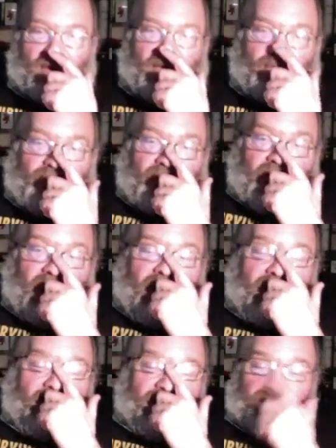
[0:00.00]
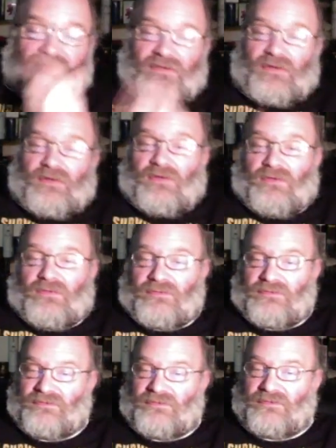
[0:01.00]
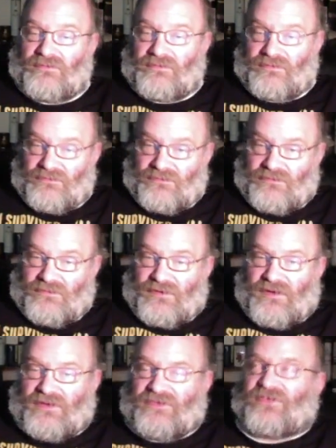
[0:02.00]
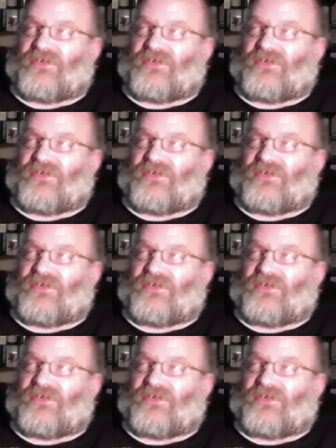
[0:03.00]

Renato is so ancient